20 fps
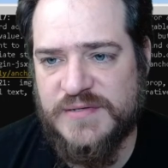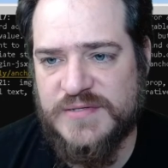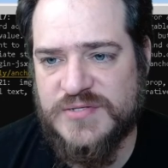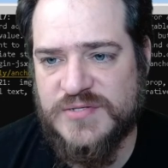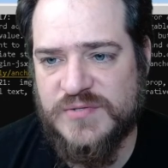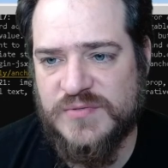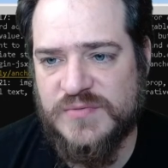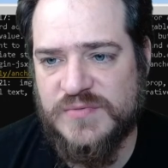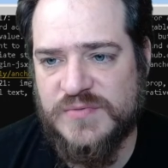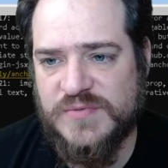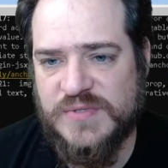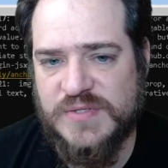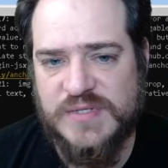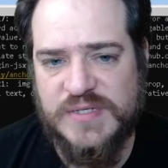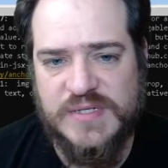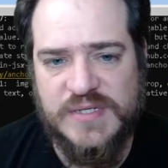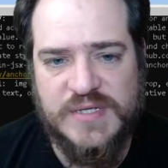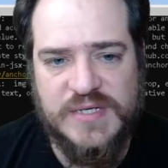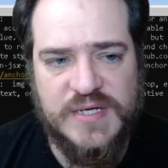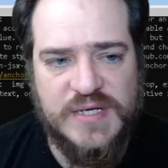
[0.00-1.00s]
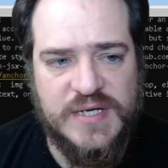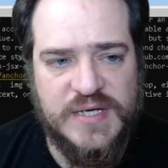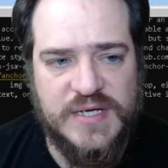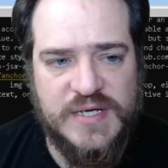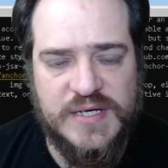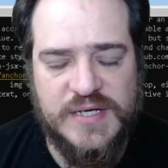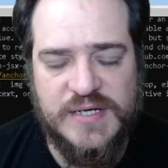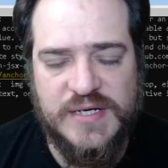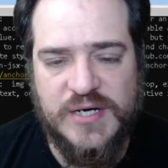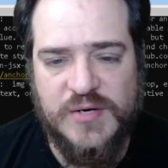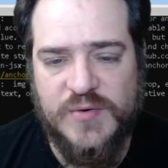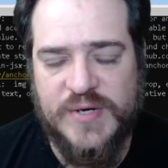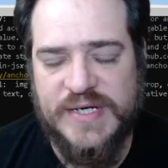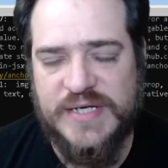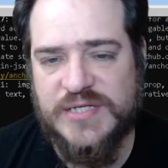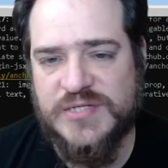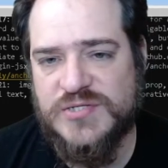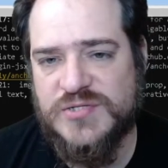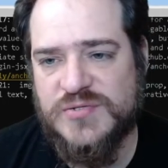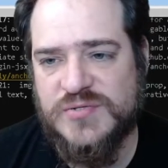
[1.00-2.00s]
So now I
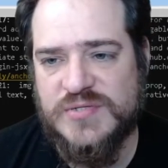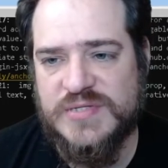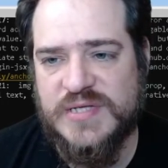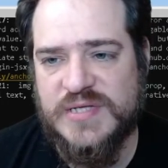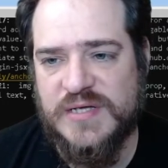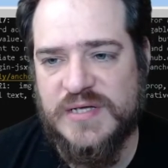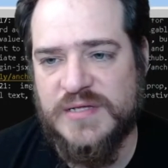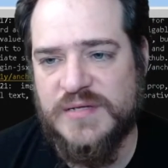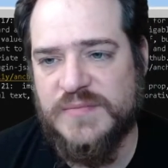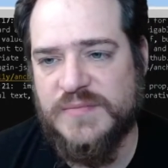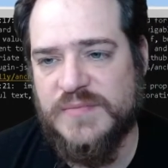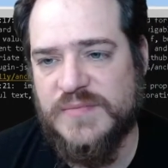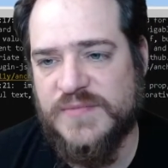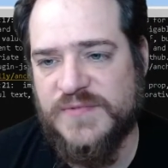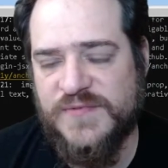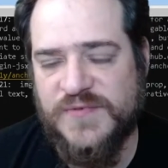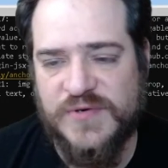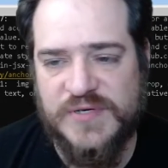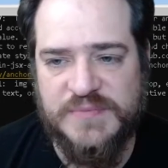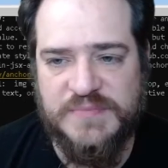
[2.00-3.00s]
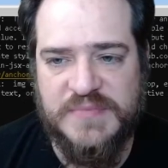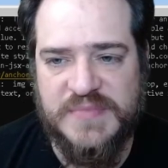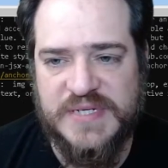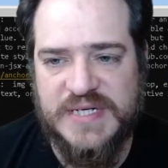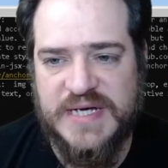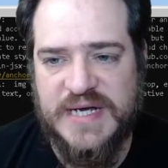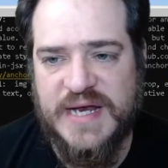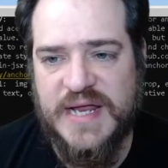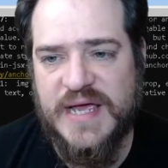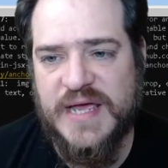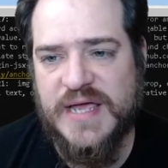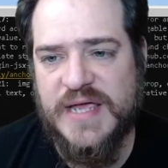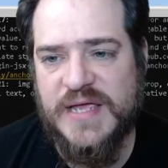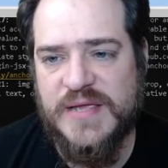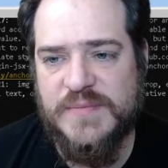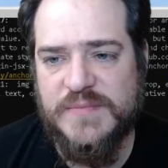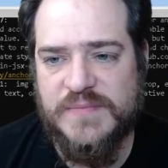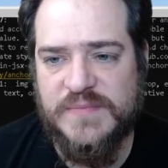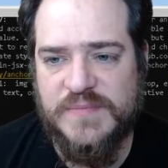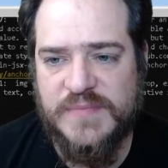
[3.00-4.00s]
need to tell him, for the
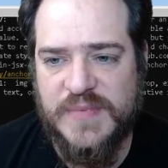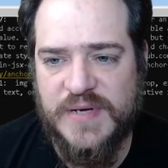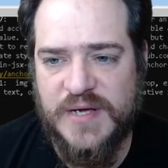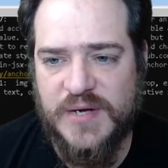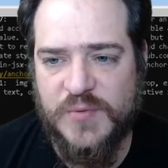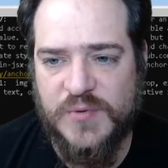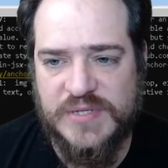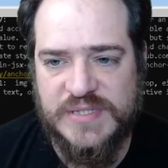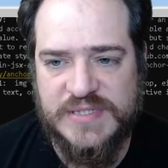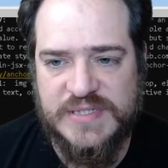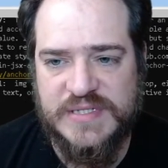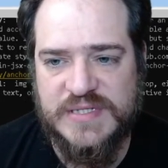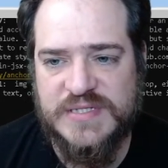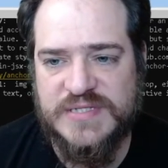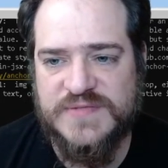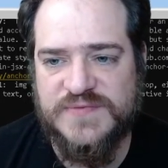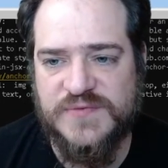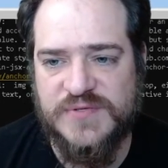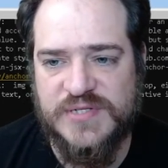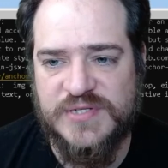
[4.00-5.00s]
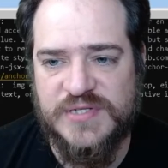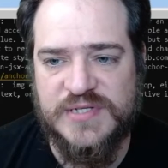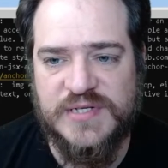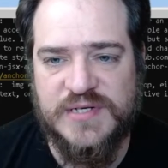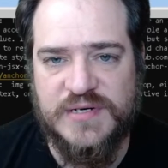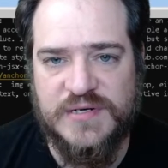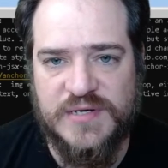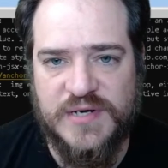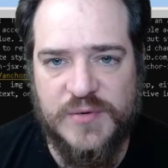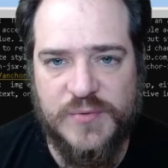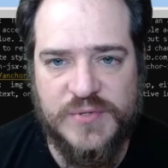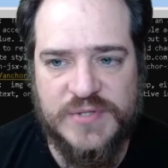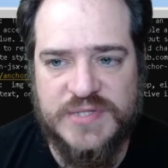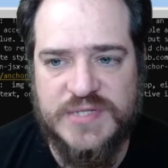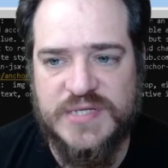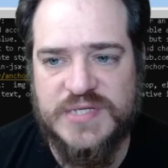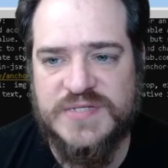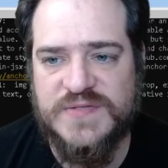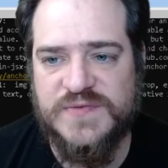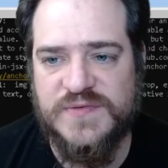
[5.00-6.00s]
name I want this, for the ticker I want
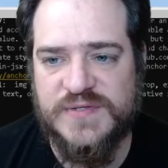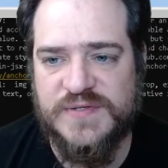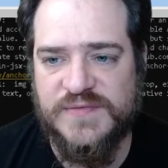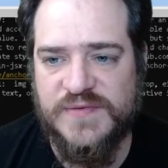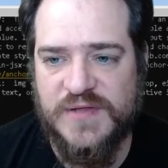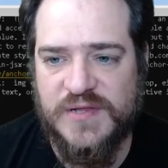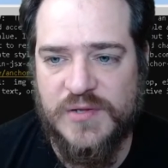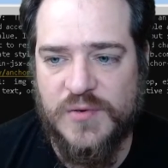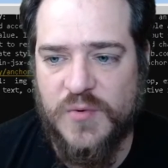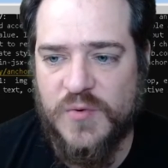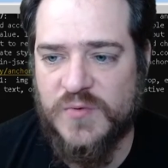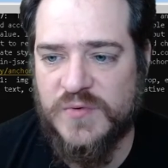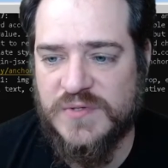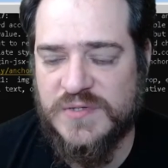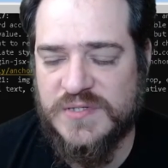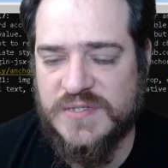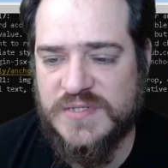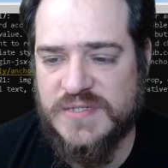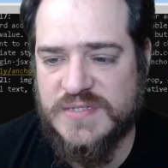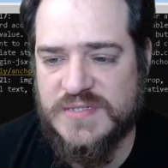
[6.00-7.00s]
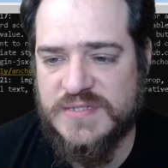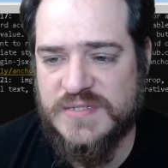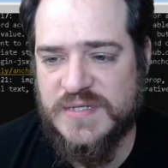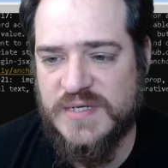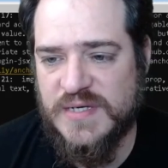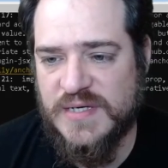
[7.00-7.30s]
this, for the value I want this.